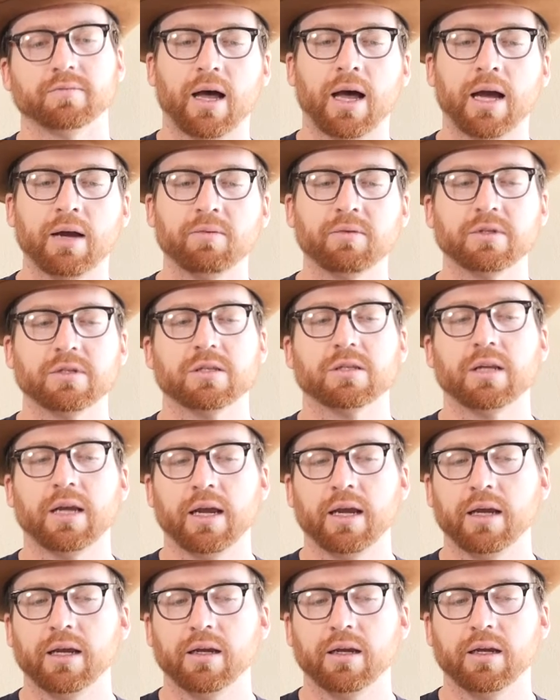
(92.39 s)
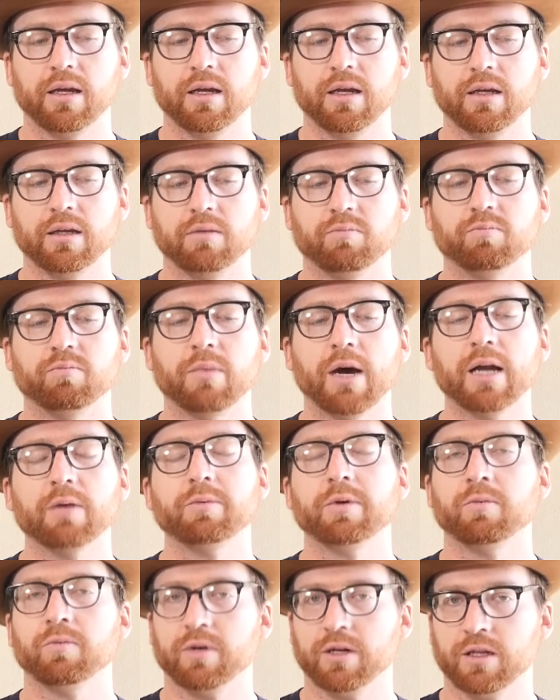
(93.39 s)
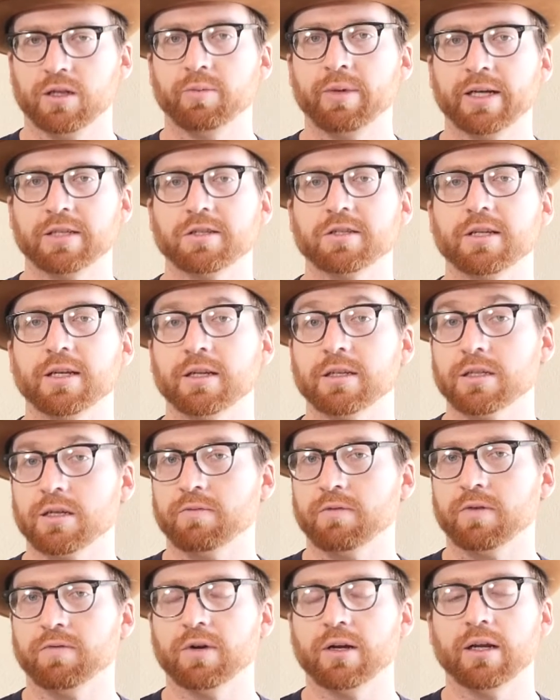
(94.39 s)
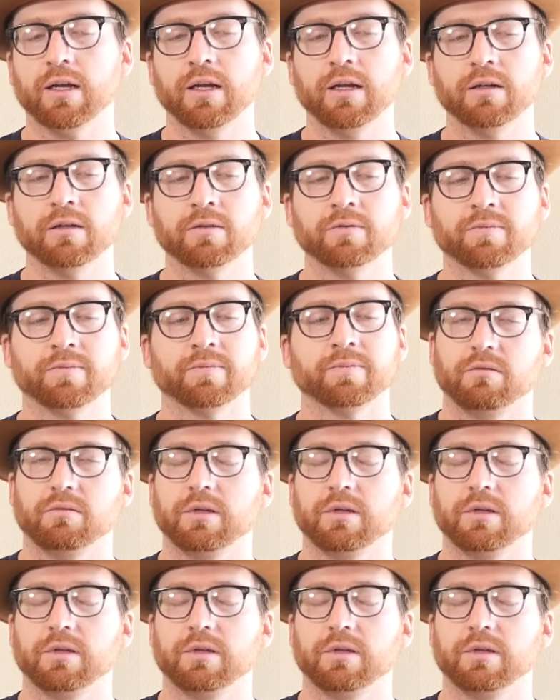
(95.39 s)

I would say it might be one of the best things I've ever eaten.